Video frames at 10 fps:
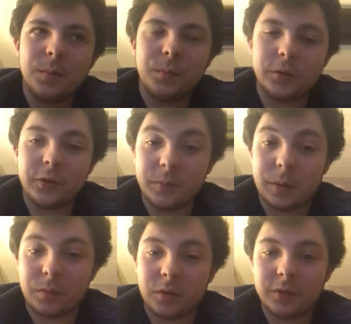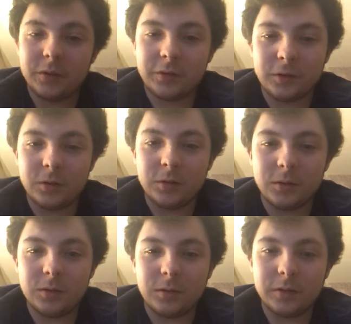plus they're my brothers,
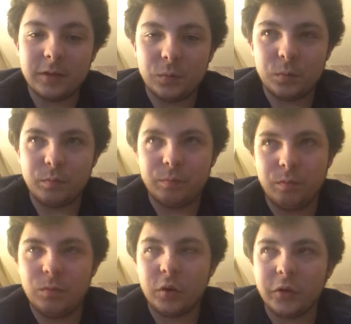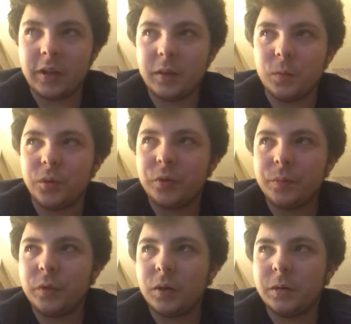so they most likely would,
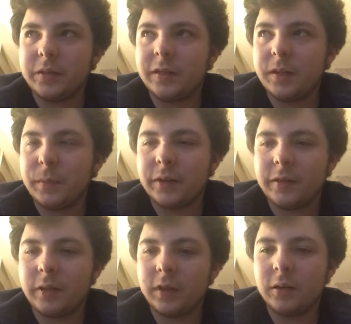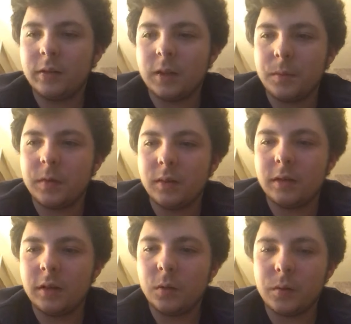but I want to say a massive thank you to them
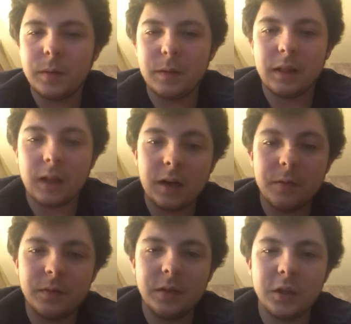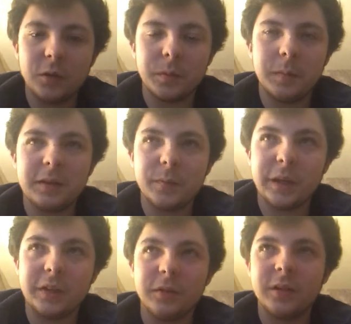because they always make me laugh and they always make me
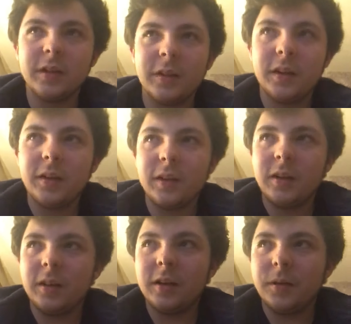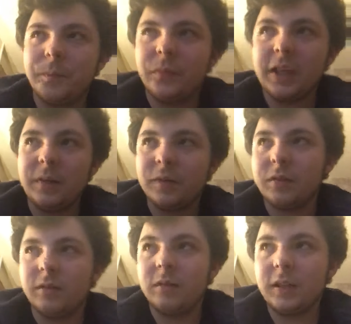smile.
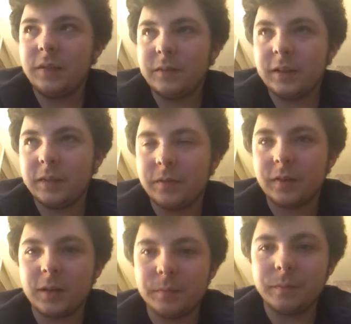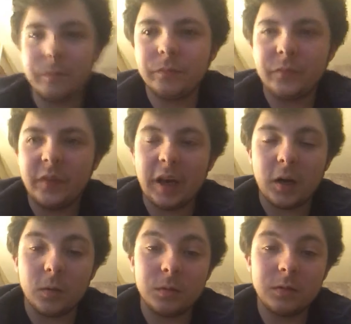Even if I'm
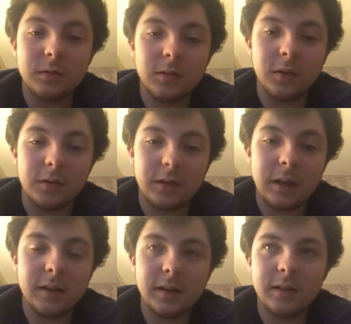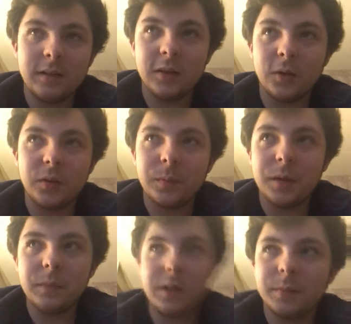down or anything, they always
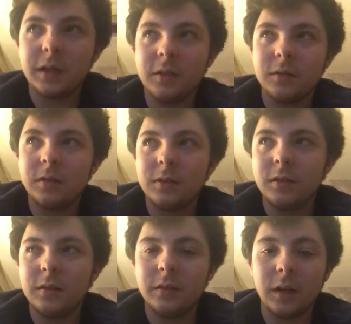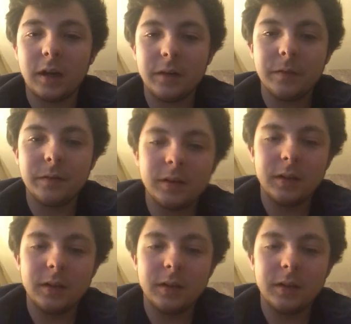make me smile and laugh.